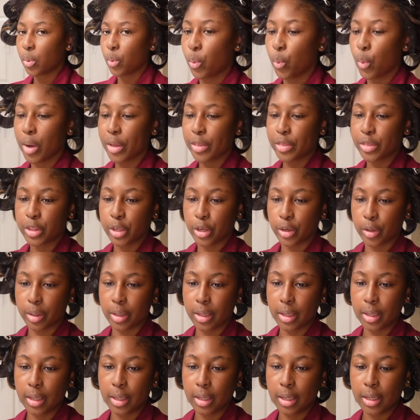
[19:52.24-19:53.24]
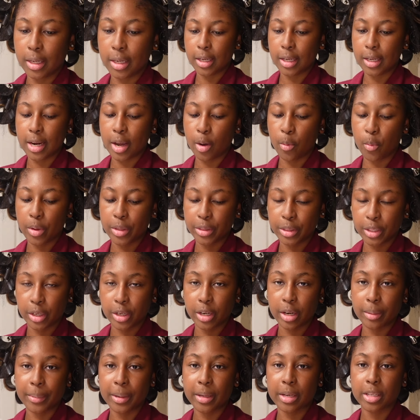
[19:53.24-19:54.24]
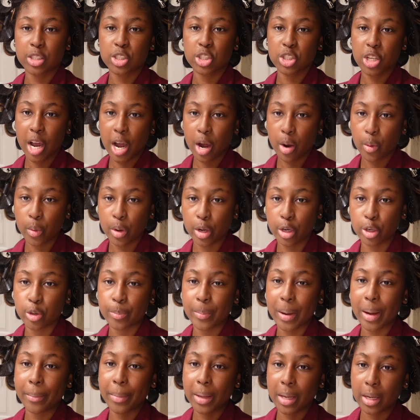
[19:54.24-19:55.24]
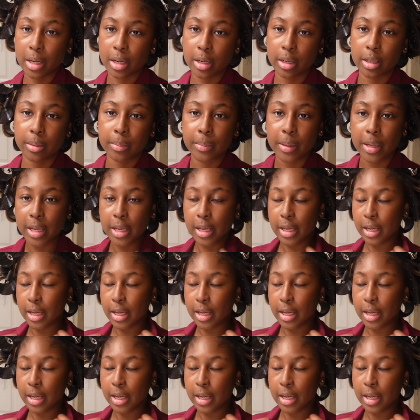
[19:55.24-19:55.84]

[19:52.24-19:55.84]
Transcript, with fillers: 1.30 and then at 1.30 I'm gonna shower, do my makeup.